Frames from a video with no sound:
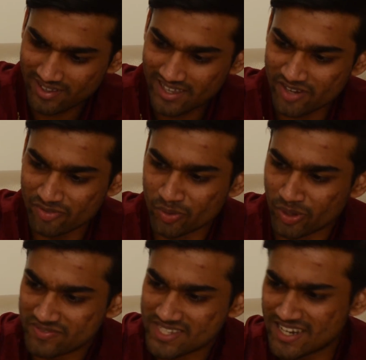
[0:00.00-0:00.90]
any of you would
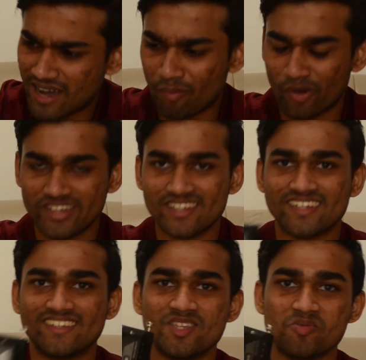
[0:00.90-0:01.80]
have seen a harmonica
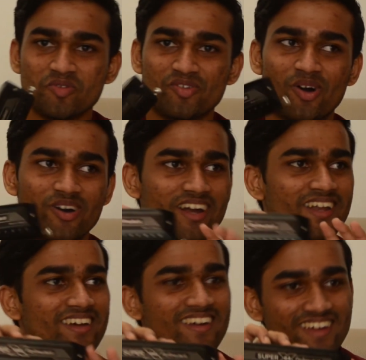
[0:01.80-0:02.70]
like this before, right?
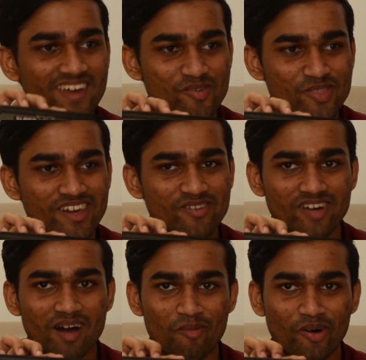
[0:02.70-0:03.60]
If you think of a
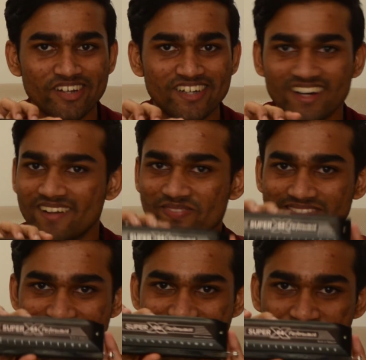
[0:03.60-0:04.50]
harmonica,
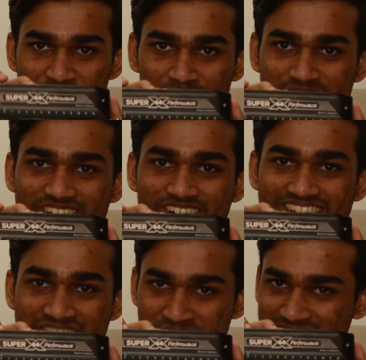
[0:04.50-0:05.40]
this is probably not
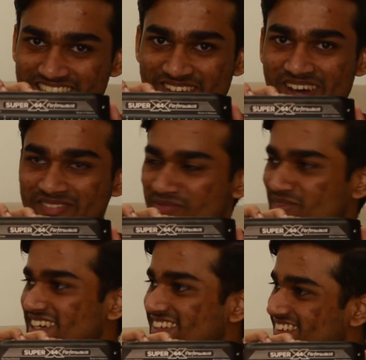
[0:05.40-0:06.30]
the image that you have in
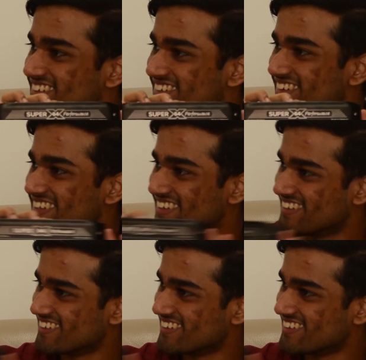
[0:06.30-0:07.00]
mind, right?